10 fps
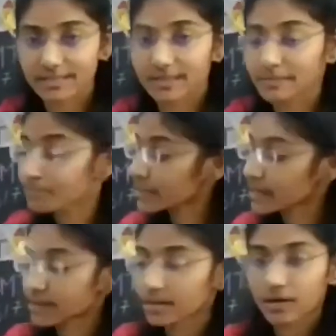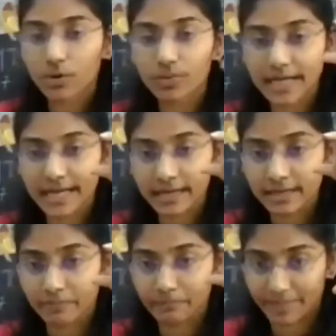the
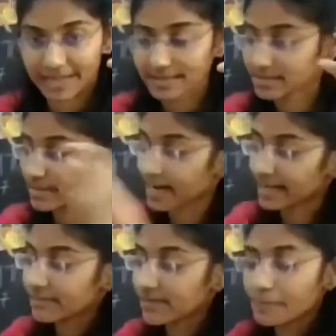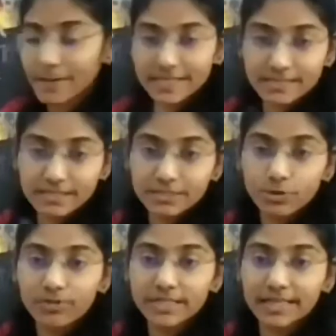wooden piece and he will places it
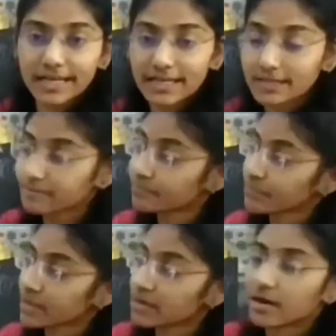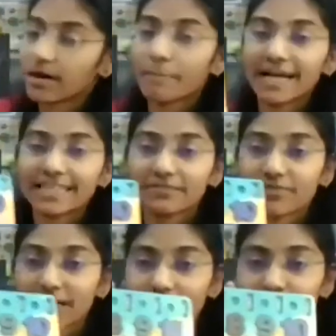over there. A
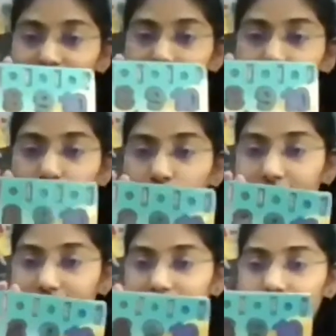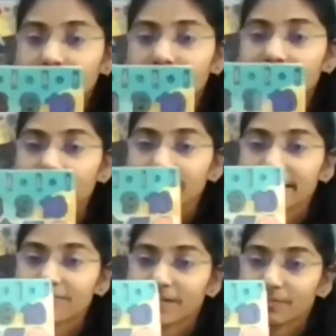multifunctional board, a wonderful
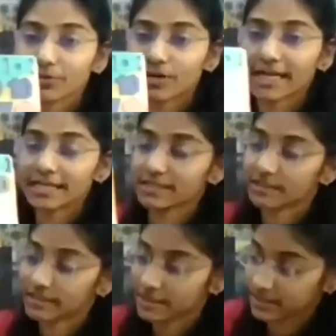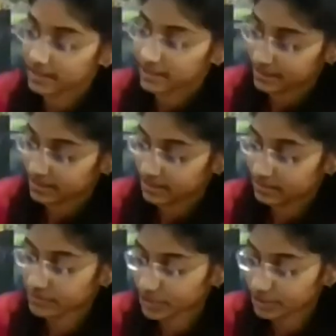gifting product
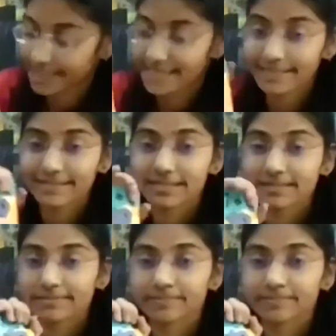for your kids.